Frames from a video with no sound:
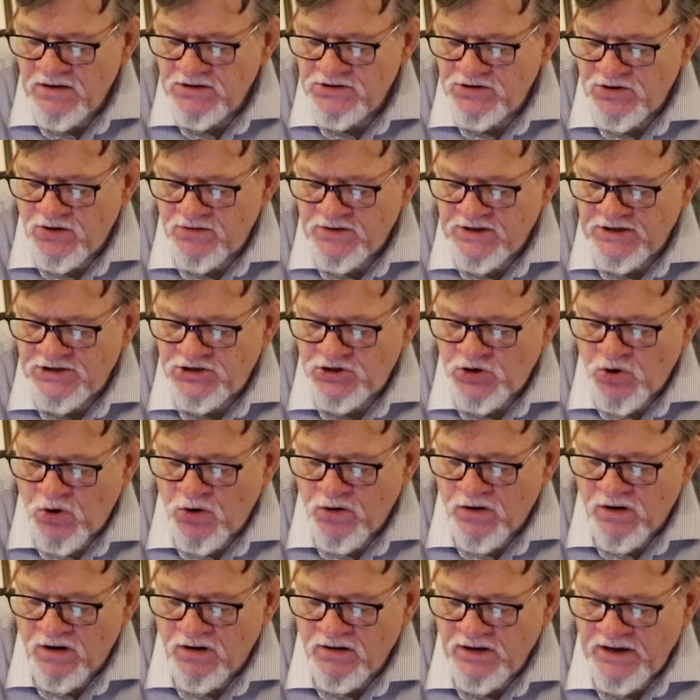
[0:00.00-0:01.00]
So the
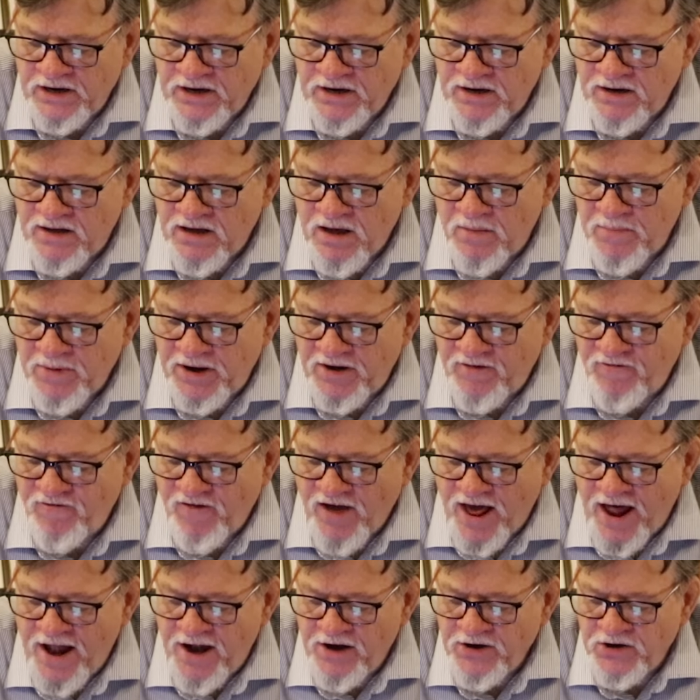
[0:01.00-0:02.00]
total incoming
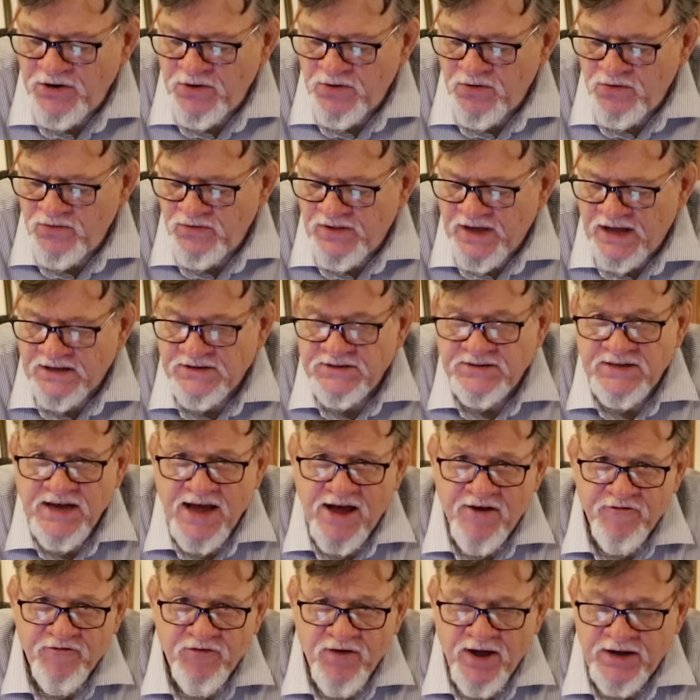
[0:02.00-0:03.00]
value that
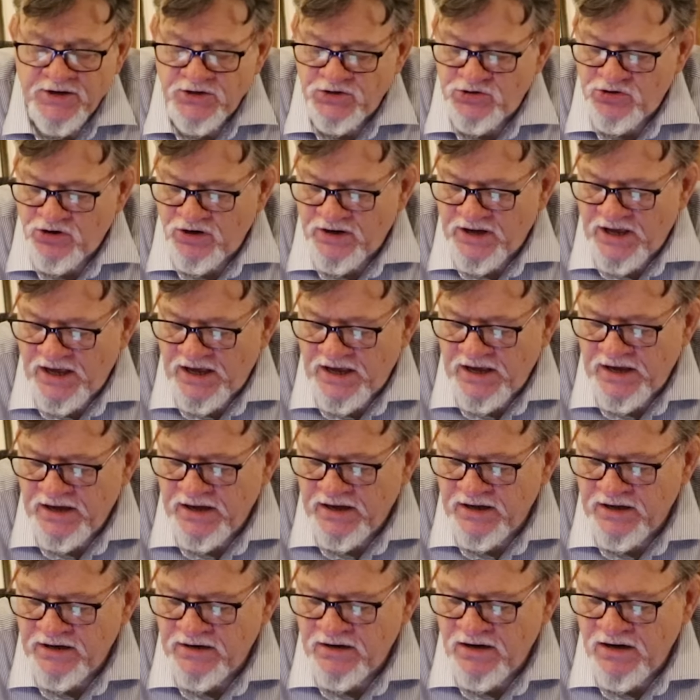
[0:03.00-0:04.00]
Saffron took
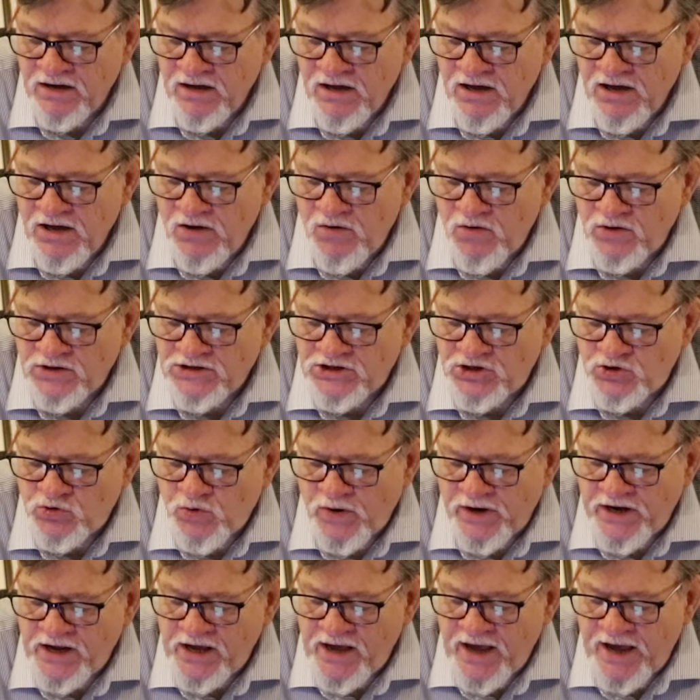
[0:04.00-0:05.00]
in was
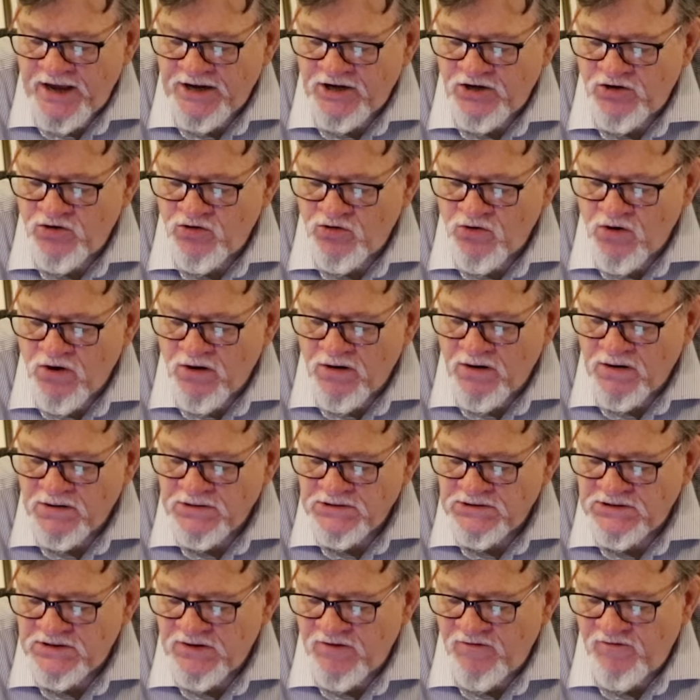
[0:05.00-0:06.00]
28
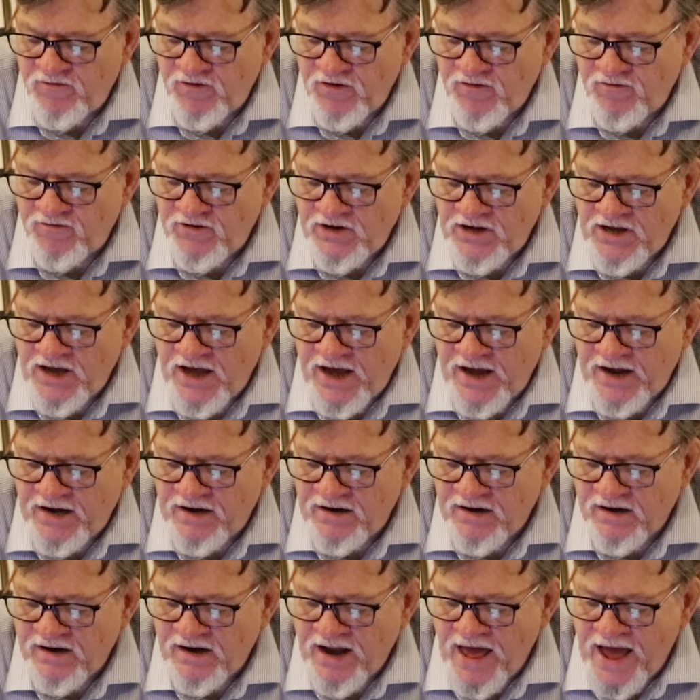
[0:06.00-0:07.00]
crores,
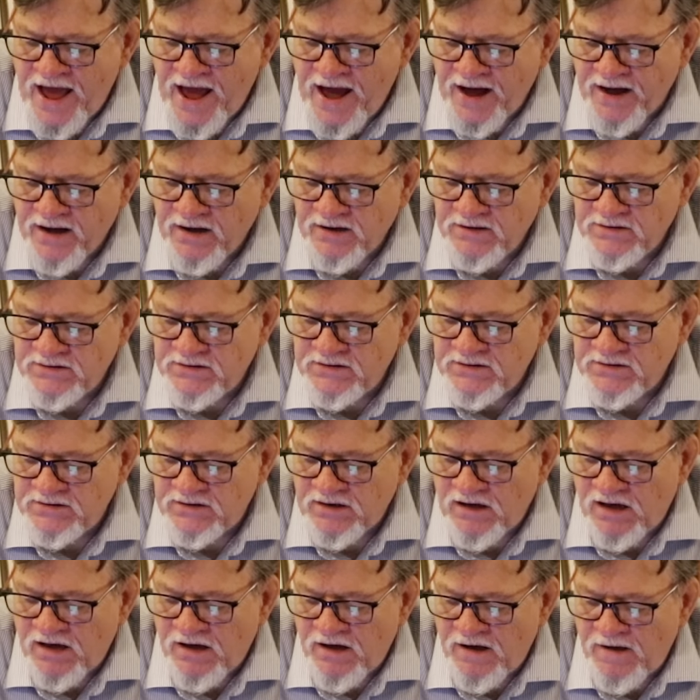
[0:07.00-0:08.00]
58
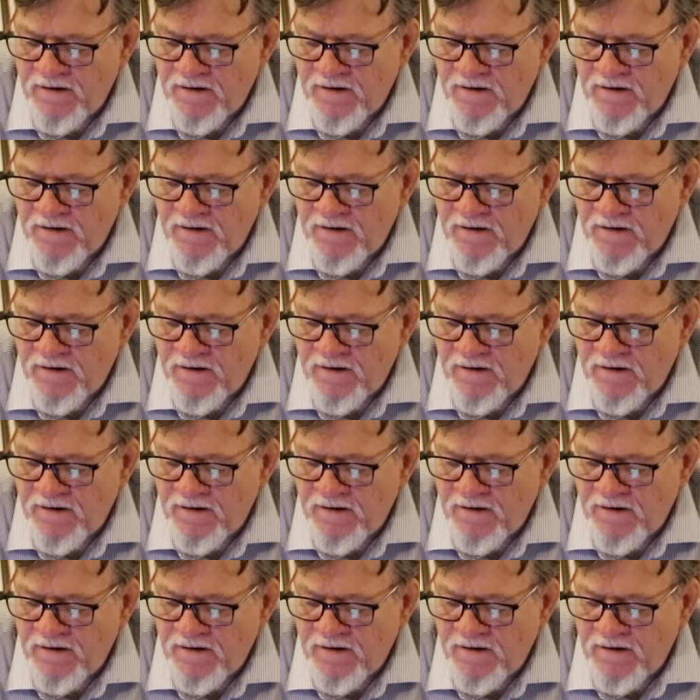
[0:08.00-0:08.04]
lakhs.